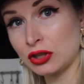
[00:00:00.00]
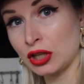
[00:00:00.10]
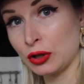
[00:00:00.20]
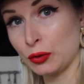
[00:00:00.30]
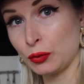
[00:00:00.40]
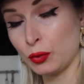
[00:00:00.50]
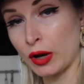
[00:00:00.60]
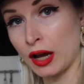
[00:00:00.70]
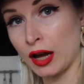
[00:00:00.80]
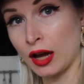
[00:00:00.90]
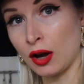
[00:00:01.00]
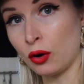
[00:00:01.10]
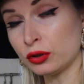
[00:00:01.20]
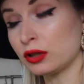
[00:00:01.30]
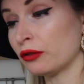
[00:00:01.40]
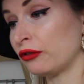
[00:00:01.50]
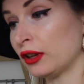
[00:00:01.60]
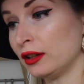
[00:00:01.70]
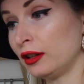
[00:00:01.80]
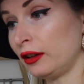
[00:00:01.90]
to also
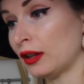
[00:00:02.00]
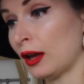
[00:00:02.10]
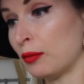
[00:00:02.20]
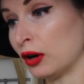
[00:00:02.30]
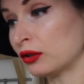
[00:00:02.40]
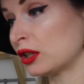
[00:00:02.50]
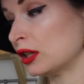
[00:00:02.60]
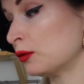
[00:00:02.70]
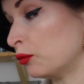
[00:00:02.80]
fill the boxes